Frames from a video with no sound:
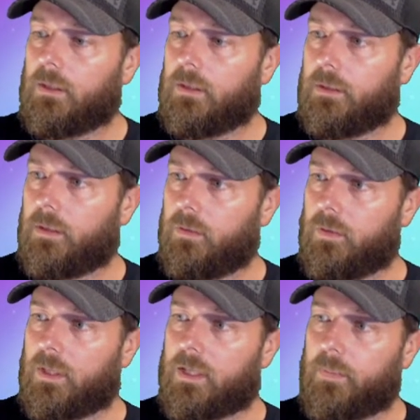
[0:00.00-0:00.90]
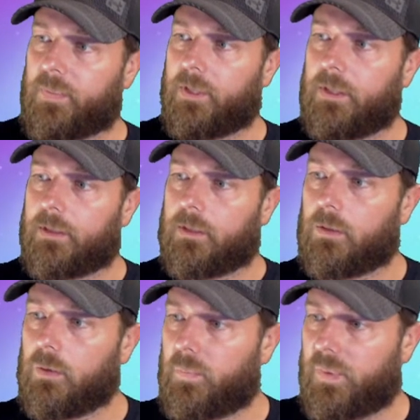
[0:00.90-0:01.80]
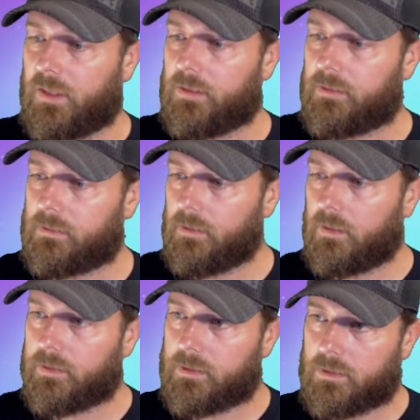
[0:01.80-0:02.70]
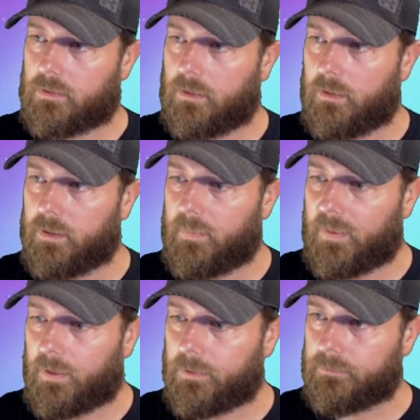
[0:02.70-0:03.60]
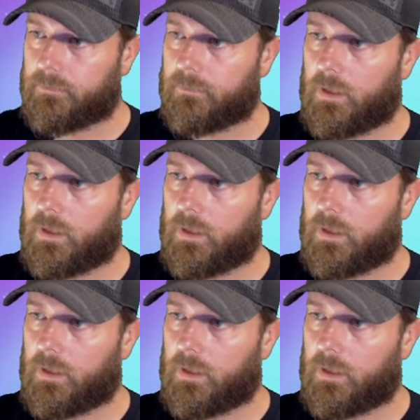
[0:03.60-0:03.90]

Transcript: You know, you get a couple hundred gold a piece. You know, it's just throwing you a bone.